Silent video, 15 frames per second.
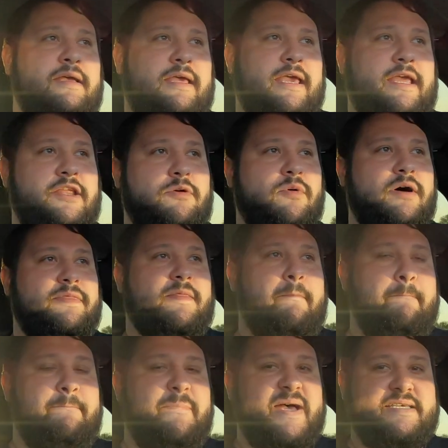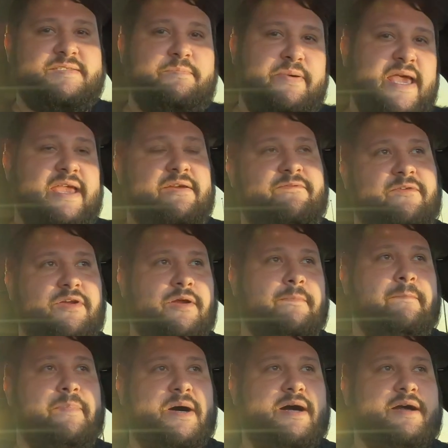and you want the best bang for your
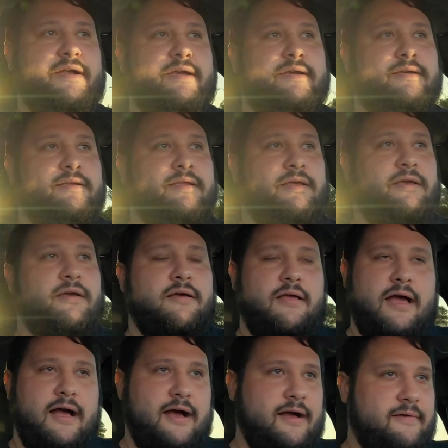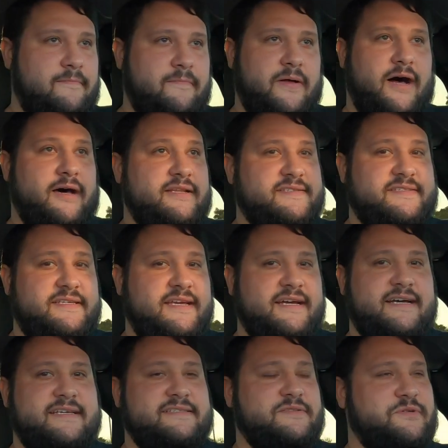buck, honestly,
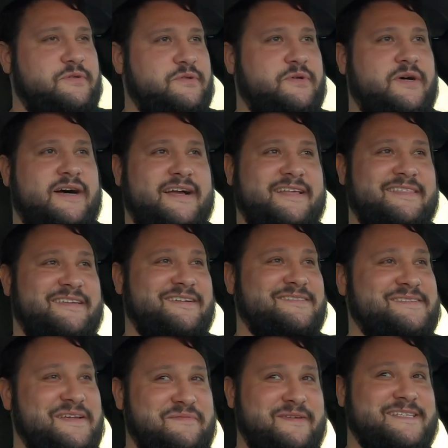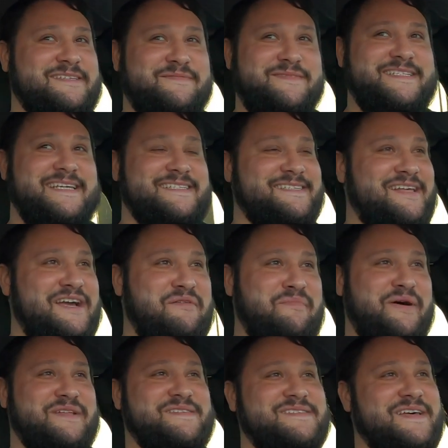guys, there's going to be some dislike
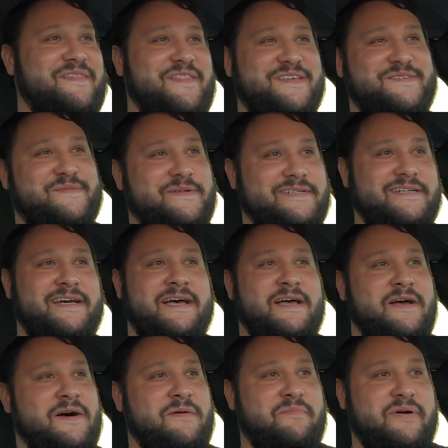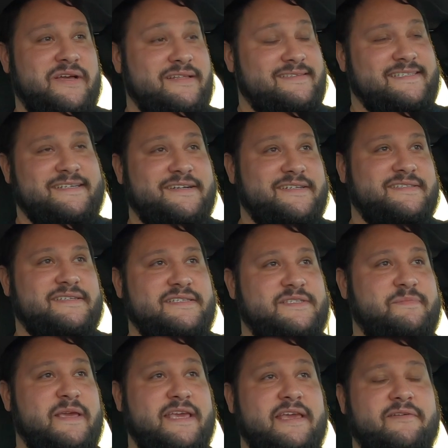buttons on this one. But seriously,
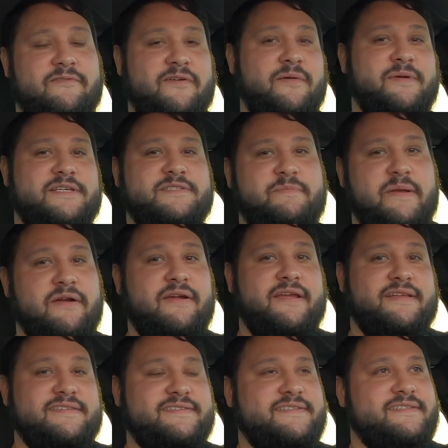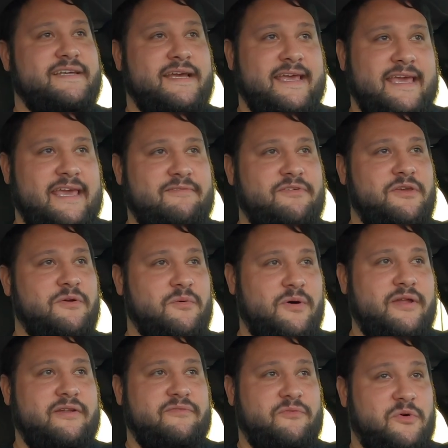speaking from experience, if you're
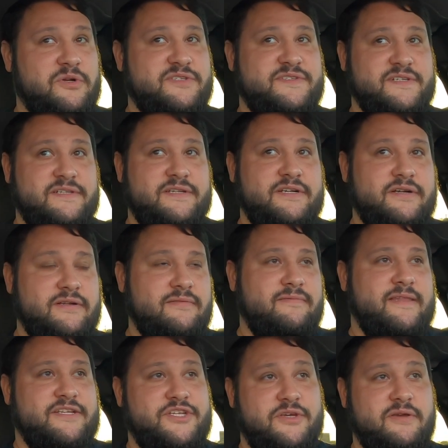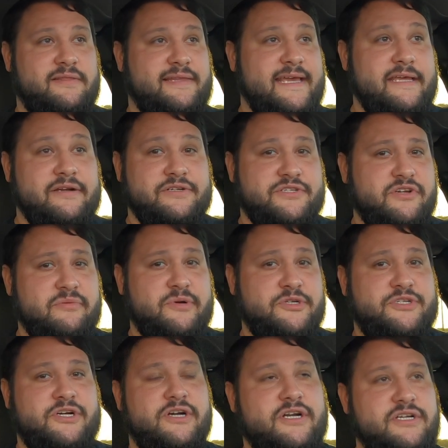wanting a 4-cylinder that you could later
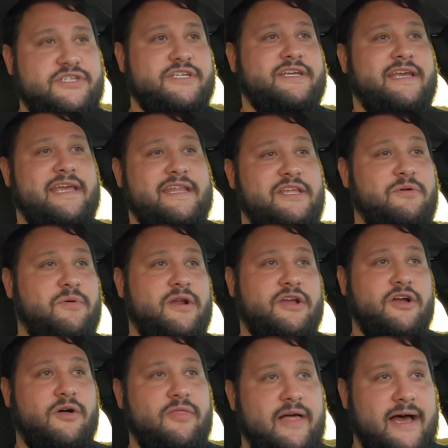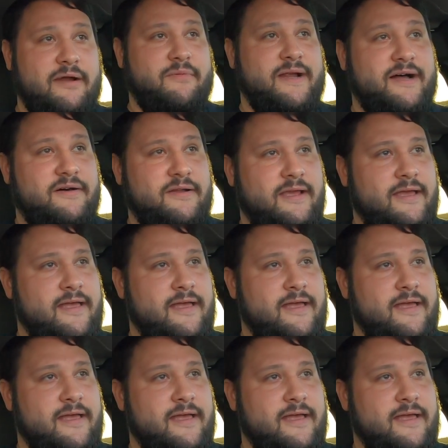turbocharge and you want to go that route,